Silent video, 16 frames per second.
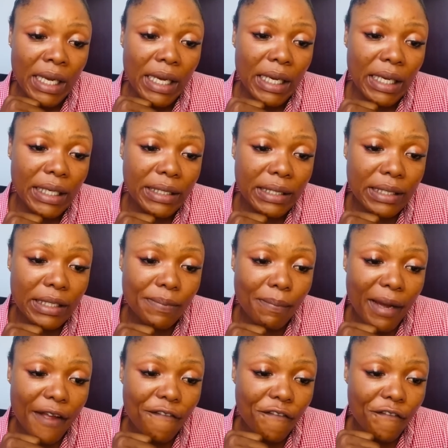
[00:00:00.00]
it is
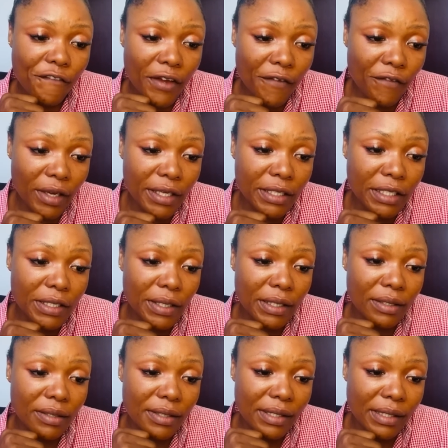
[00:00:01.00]
my fervent
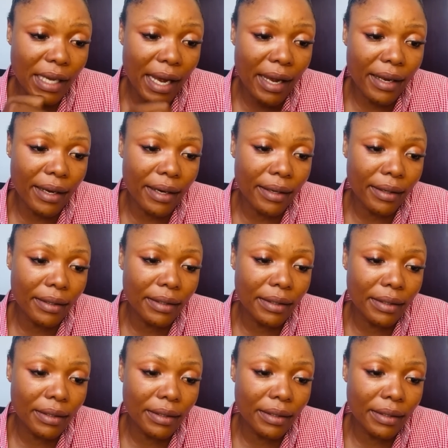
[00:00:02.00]
desire